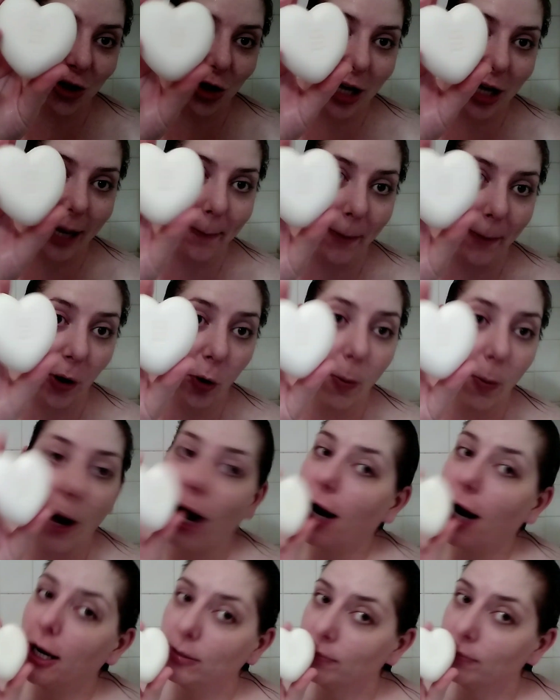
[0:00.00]
shampoo
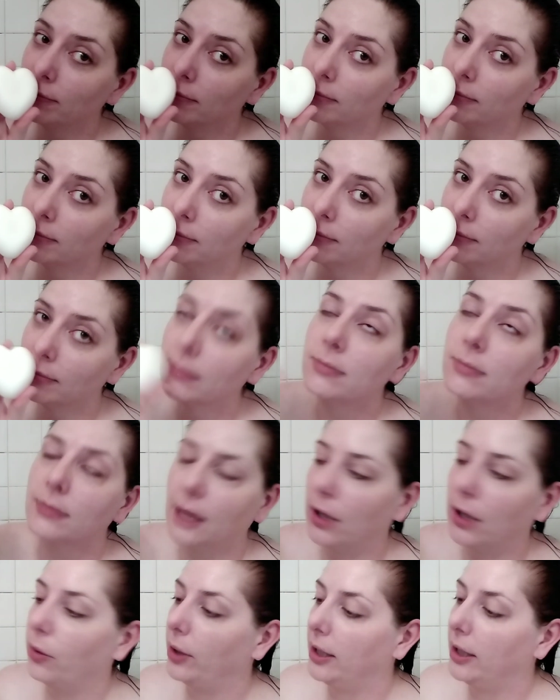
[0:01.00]
bar.
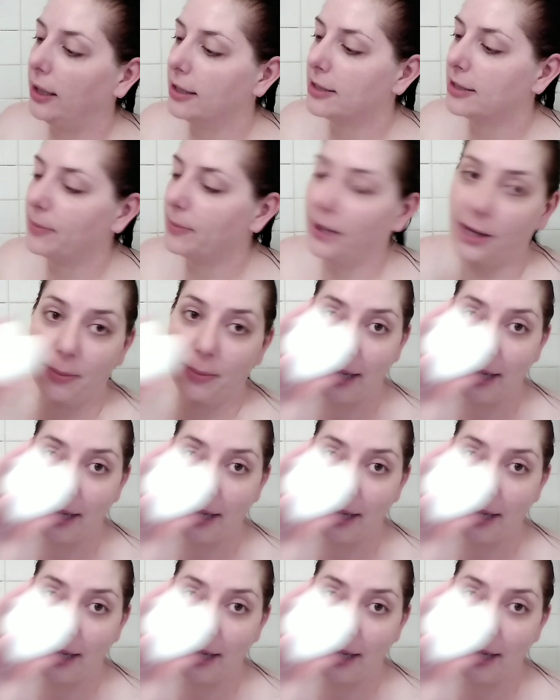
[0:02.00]
It really does smell